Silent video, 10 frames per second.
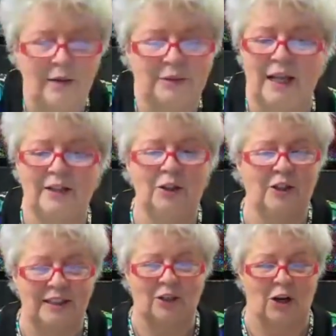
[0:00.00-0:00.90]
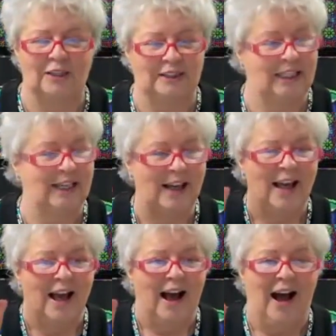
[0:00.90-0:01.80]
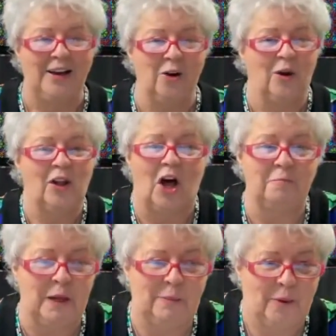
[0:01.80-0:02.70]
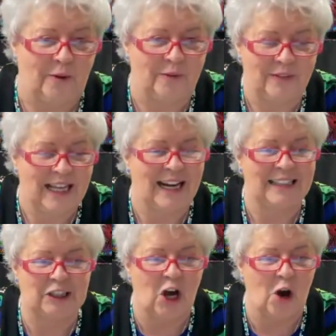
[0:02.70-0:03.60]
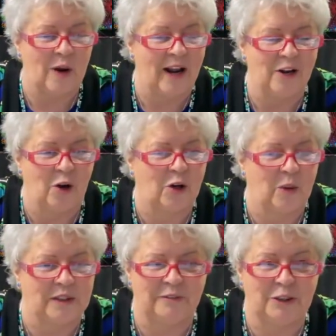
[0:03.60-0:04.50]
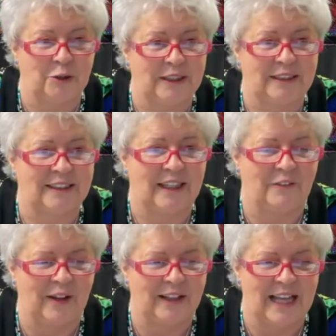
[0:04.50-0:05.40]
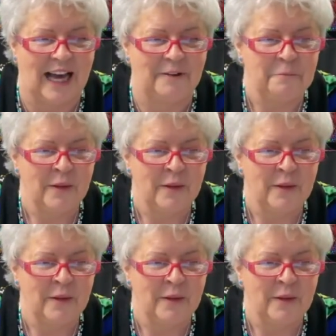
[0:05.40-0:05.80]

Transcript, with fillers: telling you this honestly, I know a lot of people that I sew when I go to quilting retreats and stuff like that,